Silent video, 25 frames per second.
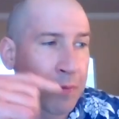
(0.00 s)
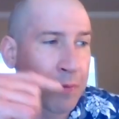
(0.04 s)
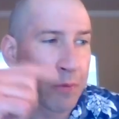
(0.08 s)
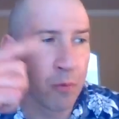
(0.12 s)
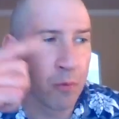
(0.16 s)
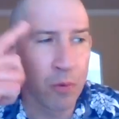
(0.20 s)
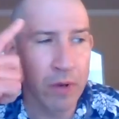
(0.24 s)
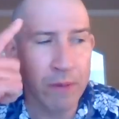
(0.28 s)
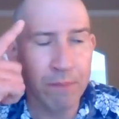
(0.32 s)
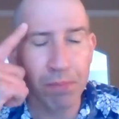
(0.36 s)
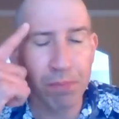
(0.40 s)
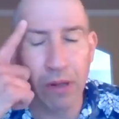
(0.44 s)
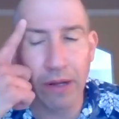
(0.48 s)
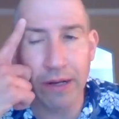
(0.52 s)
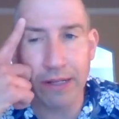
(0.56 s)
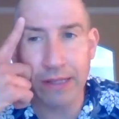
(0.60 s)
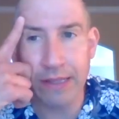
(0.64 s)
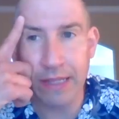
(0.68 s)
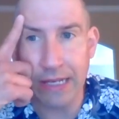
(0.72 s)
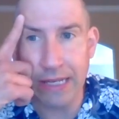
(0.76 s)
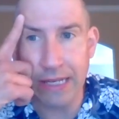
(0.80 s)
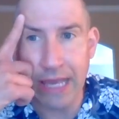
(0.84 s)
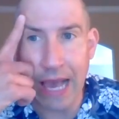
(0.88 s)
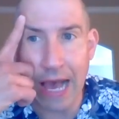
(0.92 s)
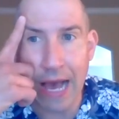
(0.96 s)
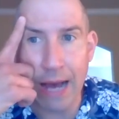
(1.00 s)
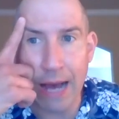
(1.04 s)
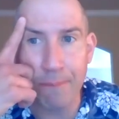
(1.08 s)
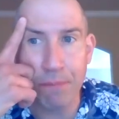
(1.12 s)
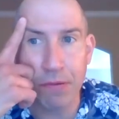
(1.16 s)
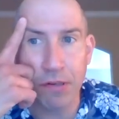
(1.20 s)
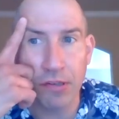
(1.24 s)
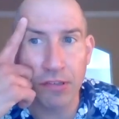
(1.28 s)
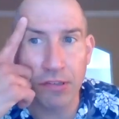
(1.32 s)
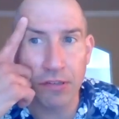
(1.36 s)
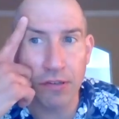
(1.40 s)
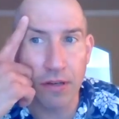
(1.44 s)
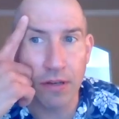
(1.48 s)
We plugged the
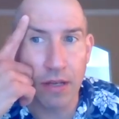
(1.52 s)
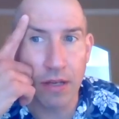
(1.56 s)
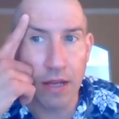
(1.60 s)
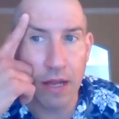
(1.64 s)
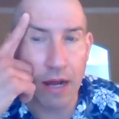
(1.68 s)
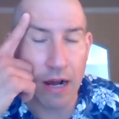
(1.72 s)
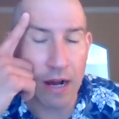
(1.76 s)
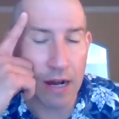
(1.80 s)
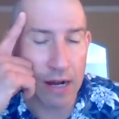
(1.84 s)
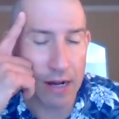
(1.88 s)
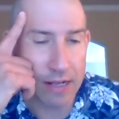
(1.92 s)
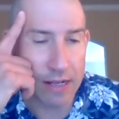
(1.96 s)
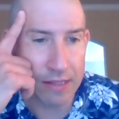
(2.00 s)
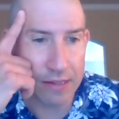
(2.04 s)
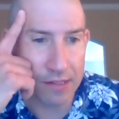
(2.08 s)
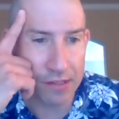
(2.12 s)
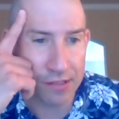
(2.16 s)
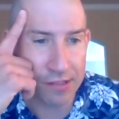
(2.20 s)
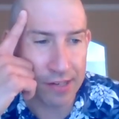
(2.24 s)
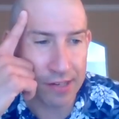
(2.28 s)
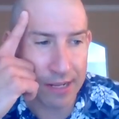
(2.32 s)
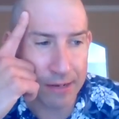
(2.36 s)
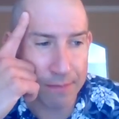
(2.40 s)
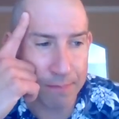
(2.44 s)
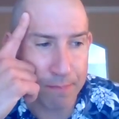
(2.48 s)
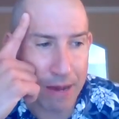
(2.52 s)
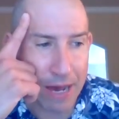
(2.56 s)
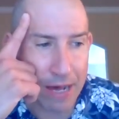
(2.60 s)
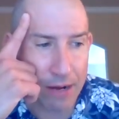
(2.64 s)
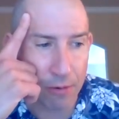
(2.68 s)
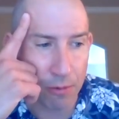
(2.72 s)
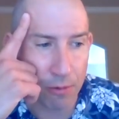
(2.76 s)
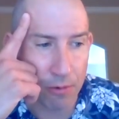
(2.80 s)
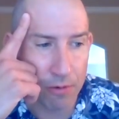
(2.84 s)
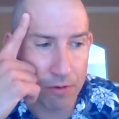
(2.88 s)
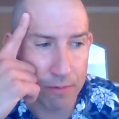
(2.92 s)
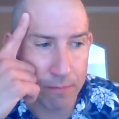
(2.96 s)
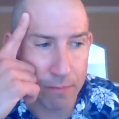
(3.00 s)
gaps in the Second
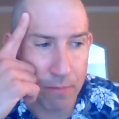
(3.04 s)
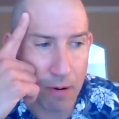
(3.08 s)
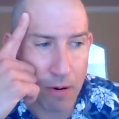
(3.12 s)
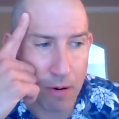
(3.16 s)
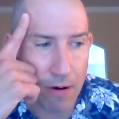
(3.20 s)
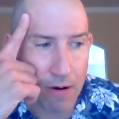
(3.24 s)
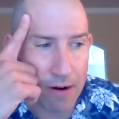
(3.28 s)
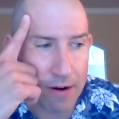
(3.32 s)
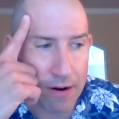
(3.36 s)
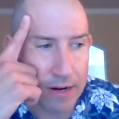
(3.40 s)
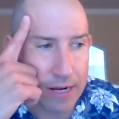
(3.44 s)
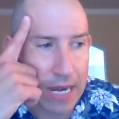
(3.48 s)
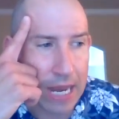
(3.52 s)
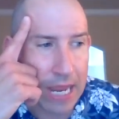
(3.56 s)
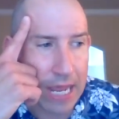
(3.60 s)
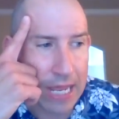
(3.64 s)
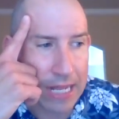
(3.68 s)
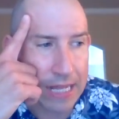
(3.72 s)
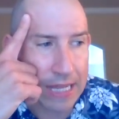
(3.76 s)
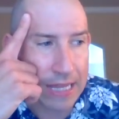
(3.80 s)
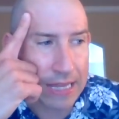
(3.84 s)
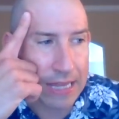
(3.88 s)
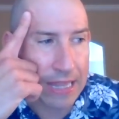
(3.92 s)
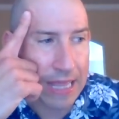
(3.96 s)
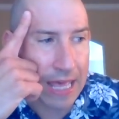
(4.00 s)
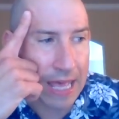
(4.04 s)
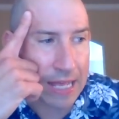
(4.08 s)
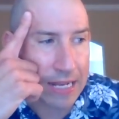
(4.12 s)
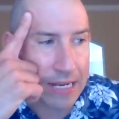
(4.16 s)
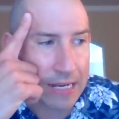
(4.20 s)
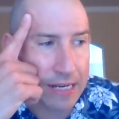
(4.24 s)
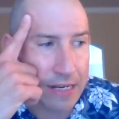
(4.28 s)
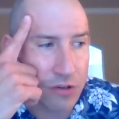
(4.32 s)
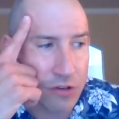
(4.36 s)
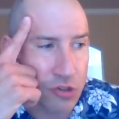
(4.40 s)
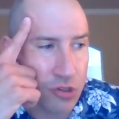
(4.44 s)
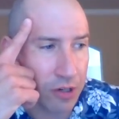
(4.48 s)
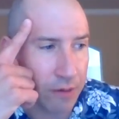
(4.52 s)
Battle of the Marne, and
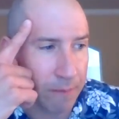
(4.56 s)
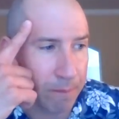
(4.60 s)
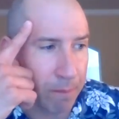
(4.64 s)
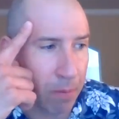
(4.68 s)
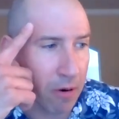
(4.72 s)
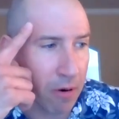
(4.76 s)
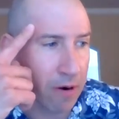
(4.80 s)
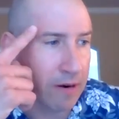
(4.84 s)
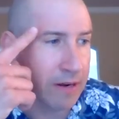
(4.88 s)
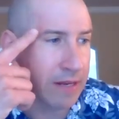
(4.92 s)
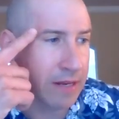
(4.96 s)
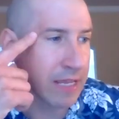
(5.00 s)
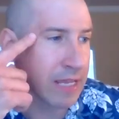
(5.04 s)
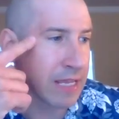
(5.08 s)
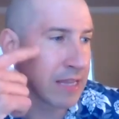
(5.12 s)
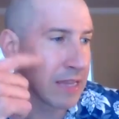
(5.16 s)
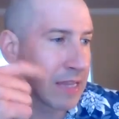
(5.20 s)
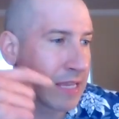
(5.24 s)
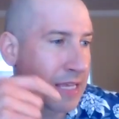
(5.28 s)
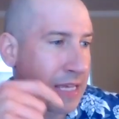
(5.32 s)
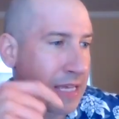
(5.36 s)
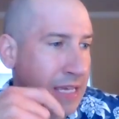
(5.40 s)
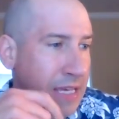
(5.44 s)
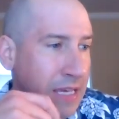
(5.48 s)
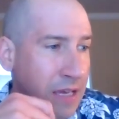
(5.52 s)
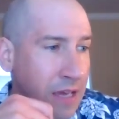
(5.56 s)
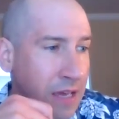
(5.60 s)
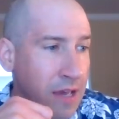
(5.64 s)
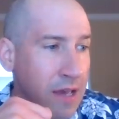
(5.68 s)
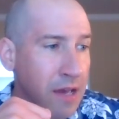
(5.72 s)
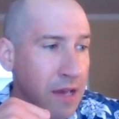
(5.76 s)
then took part in the